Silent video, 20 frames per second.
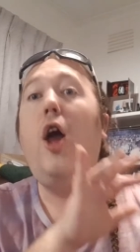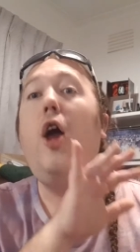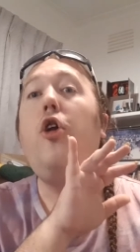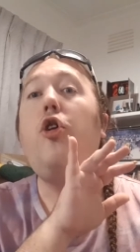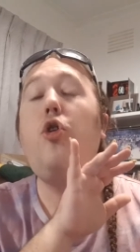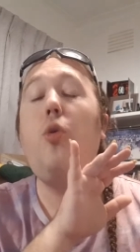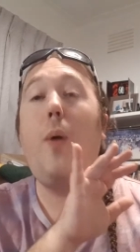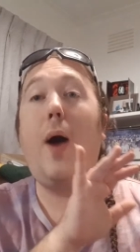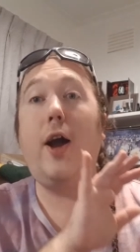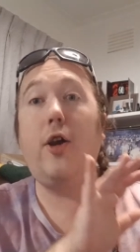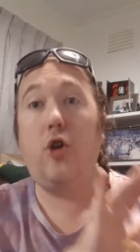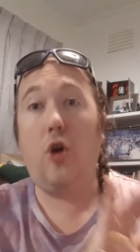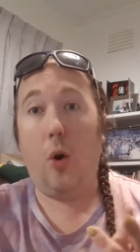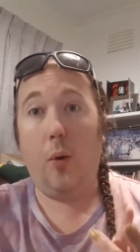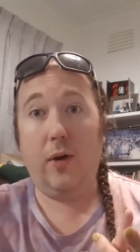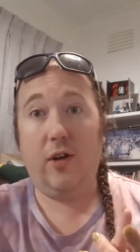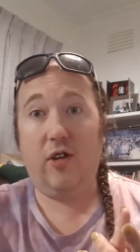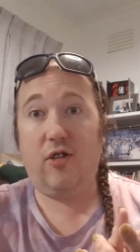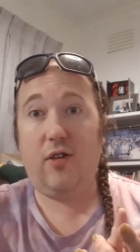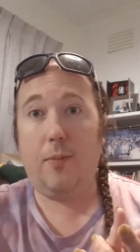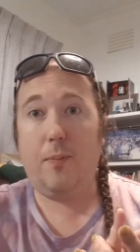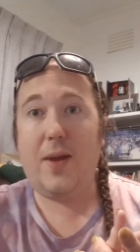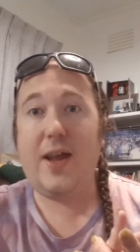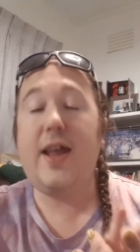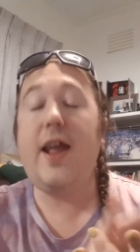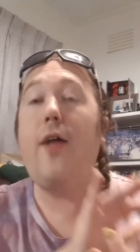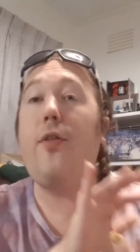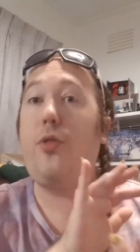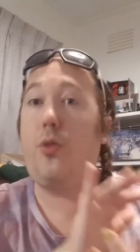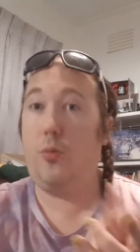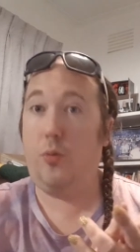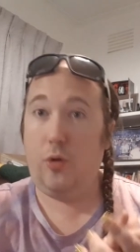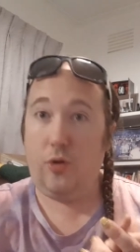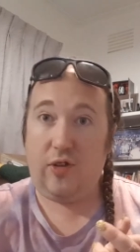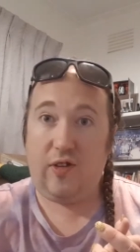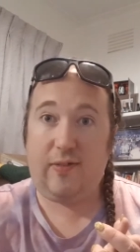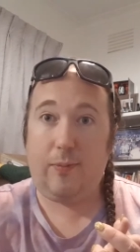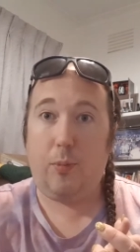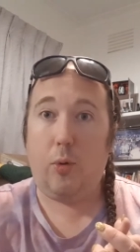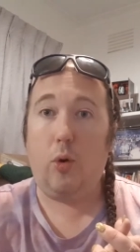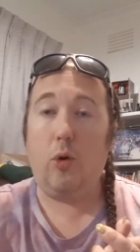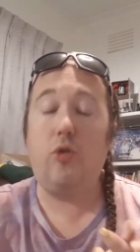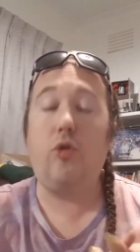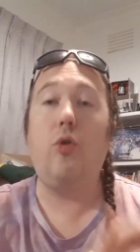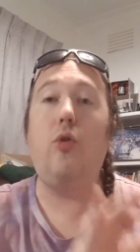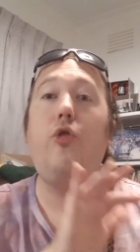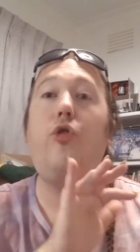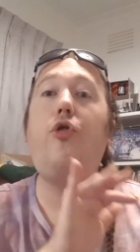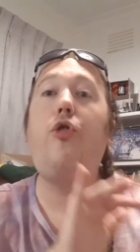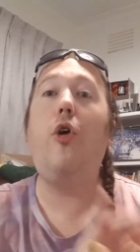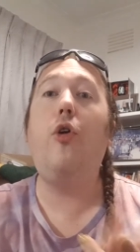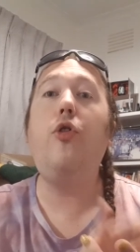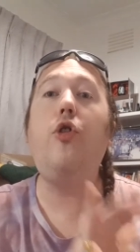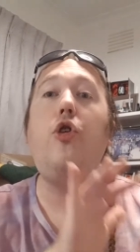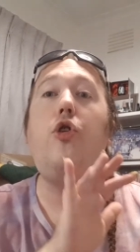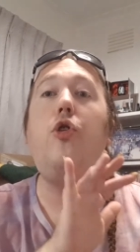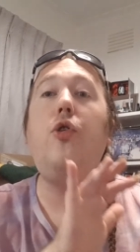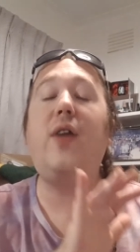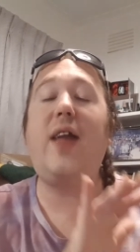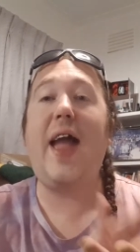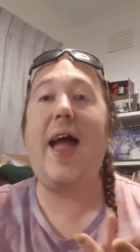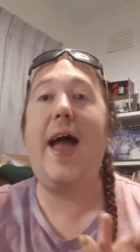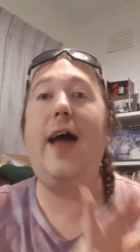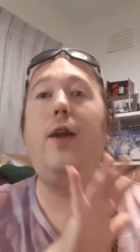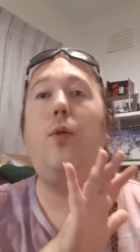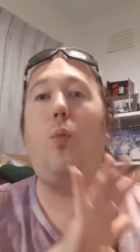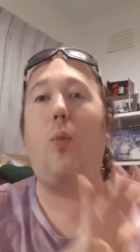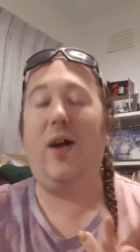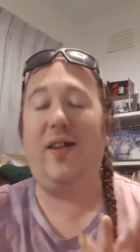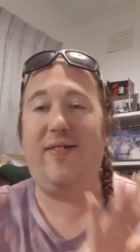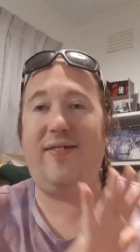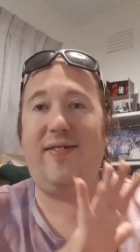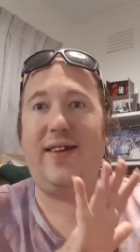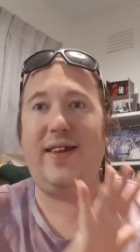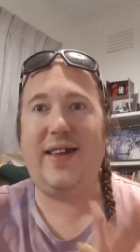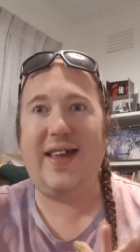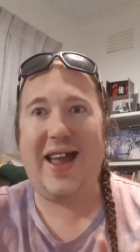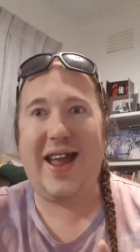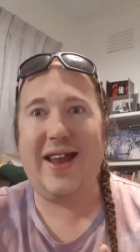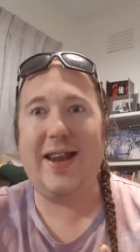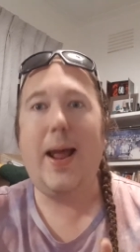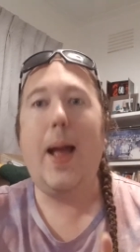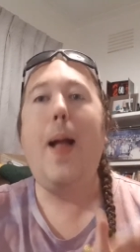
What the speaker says: You are going to be through this portal so that you can once again